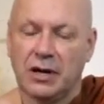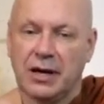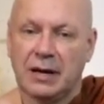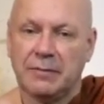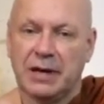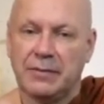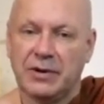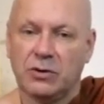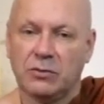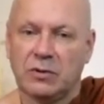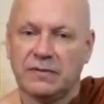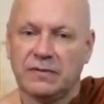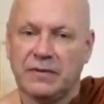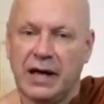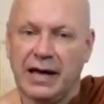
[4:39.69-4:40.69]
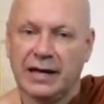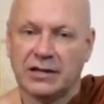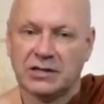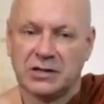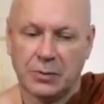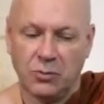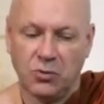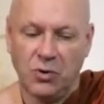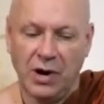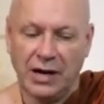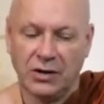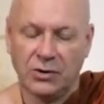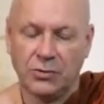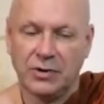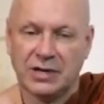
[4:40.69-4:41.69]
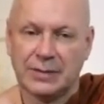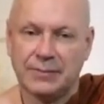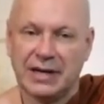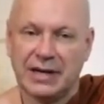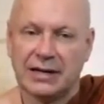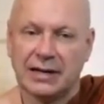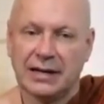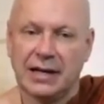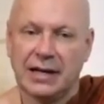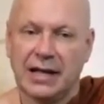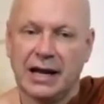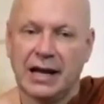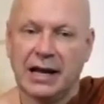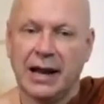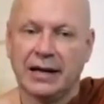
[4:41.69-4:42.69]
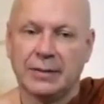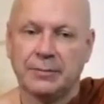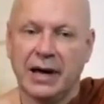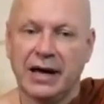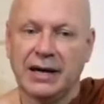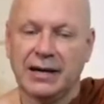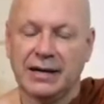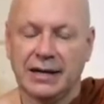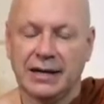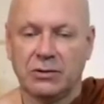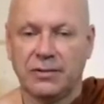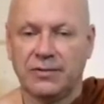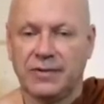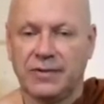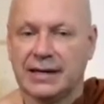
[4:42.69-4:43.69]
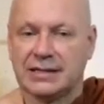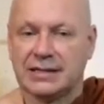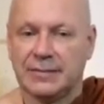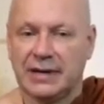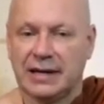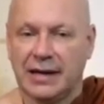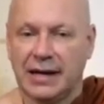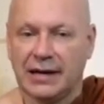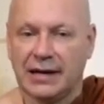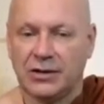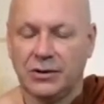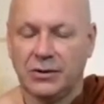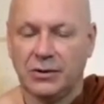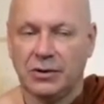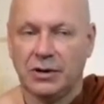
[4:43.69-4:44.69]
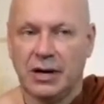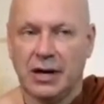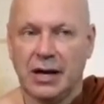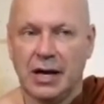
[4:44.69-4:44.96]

And maybe you will find someone who is a bit like-minded, who thinks a bit like you.